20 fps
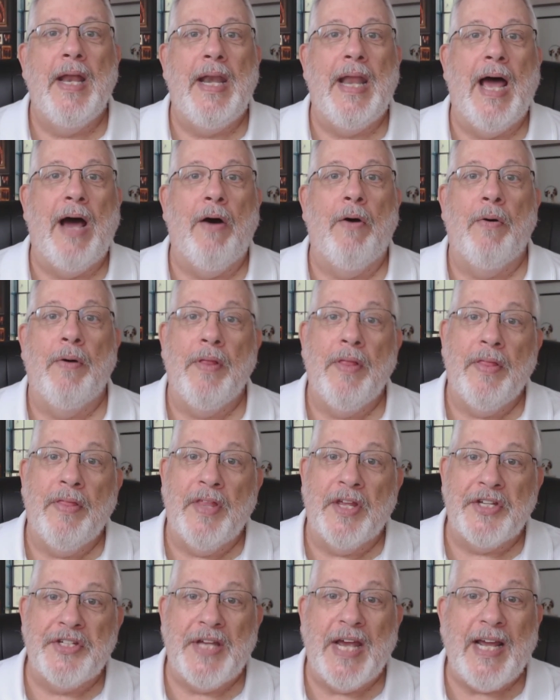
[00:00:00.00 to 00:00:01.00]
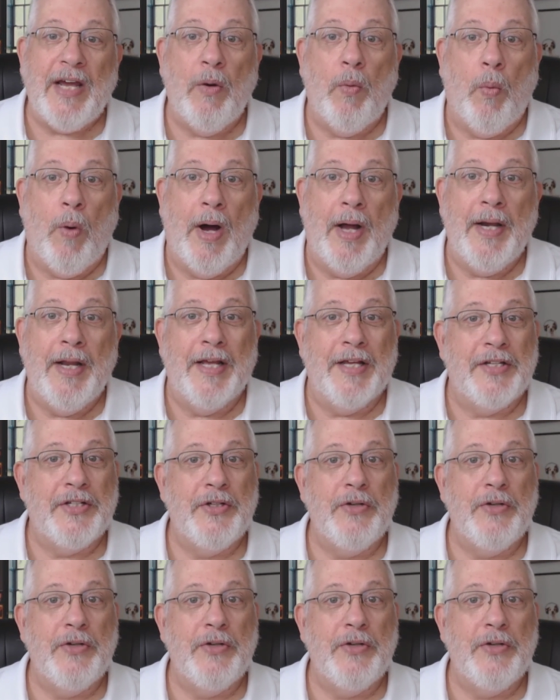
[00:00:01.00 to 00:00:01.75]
Now, the second one, as